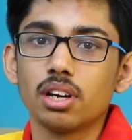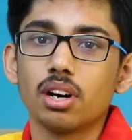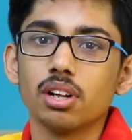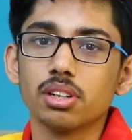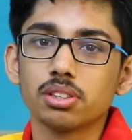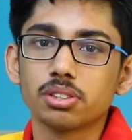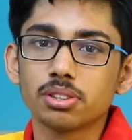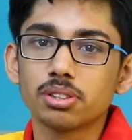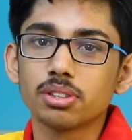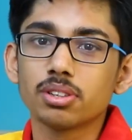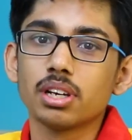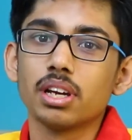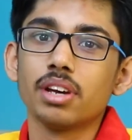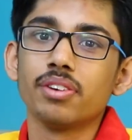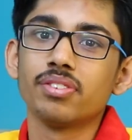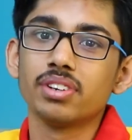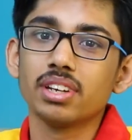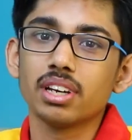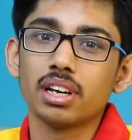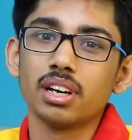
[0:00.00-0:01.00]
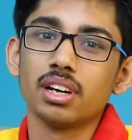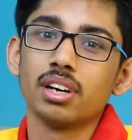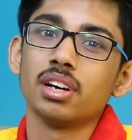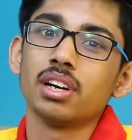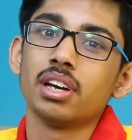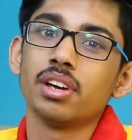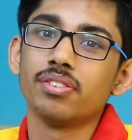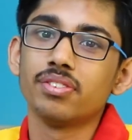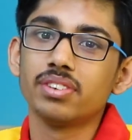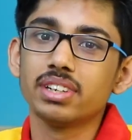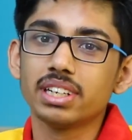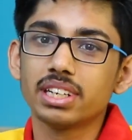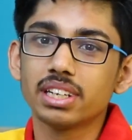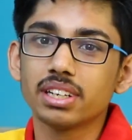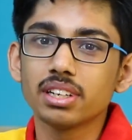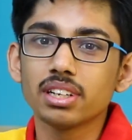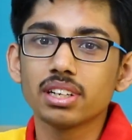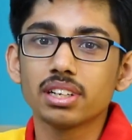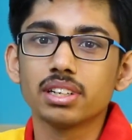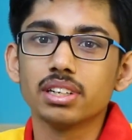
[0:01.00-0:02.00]
Also, every
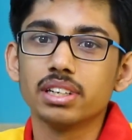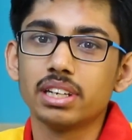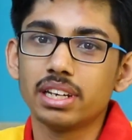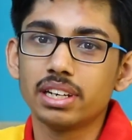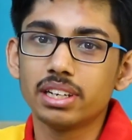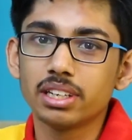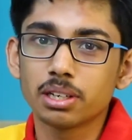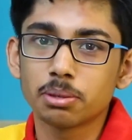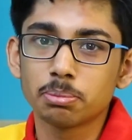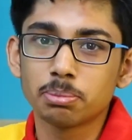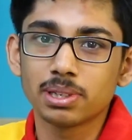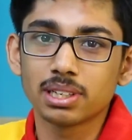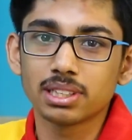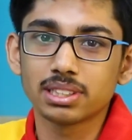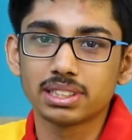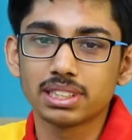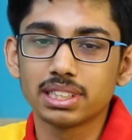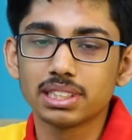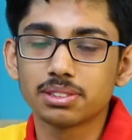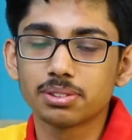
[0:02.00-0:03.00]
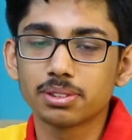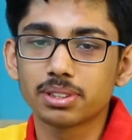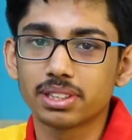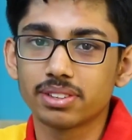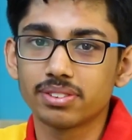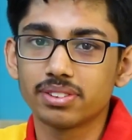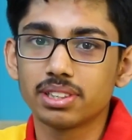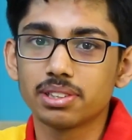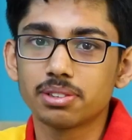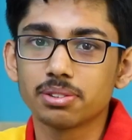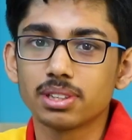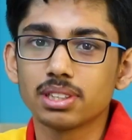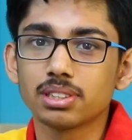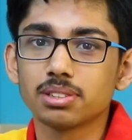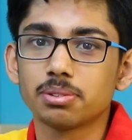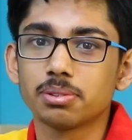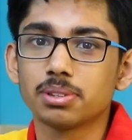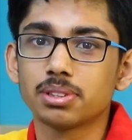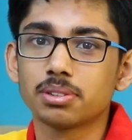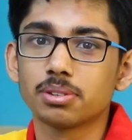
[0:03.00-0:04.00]
day, daily abhyas sheets were given to us,
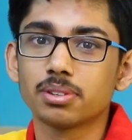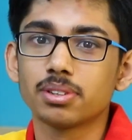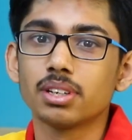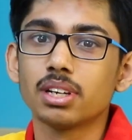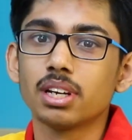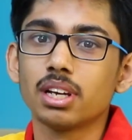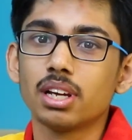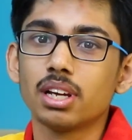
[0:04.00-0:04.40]
which would